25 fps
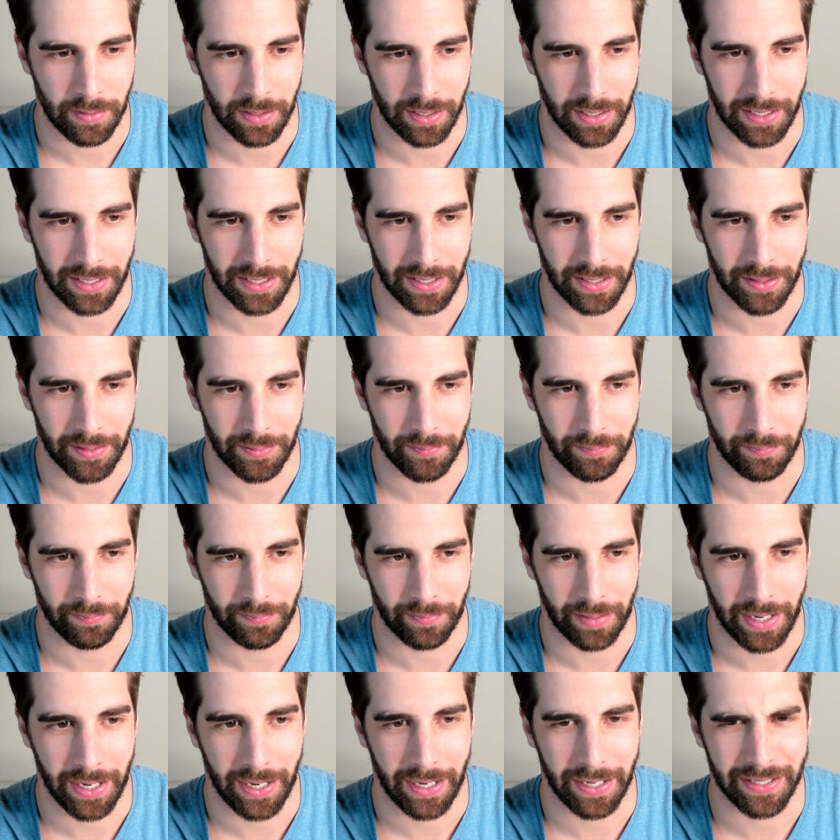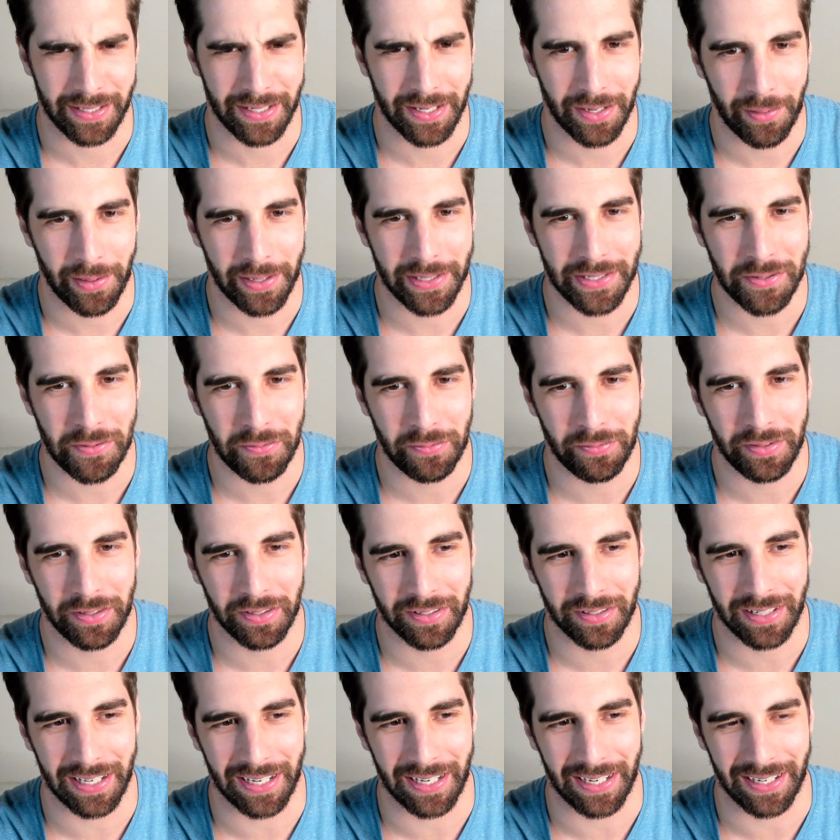um, you know, I do
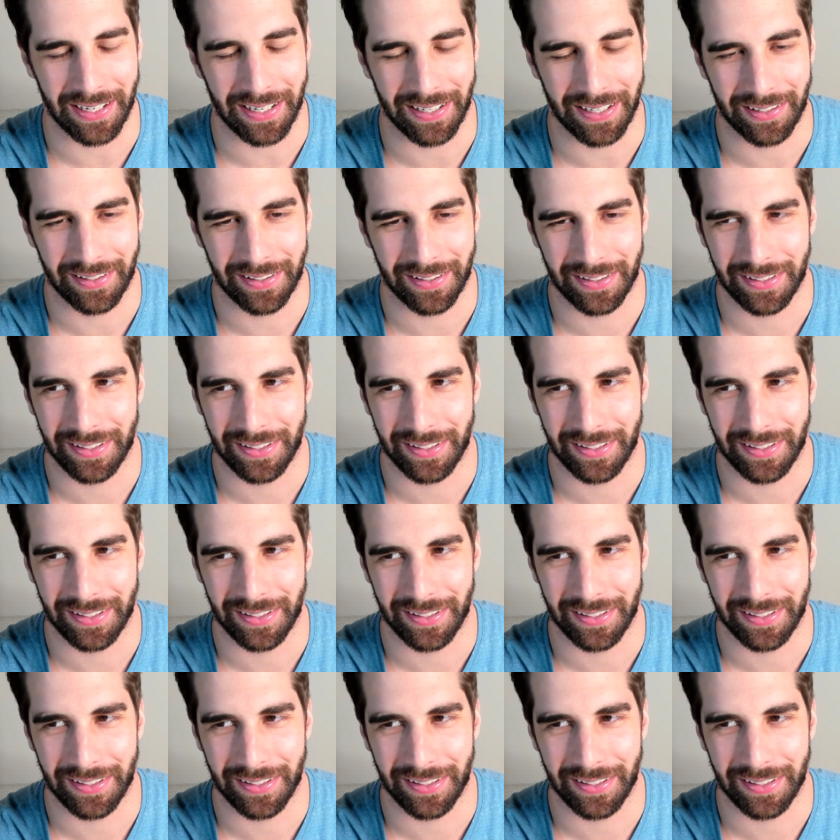feel, uh,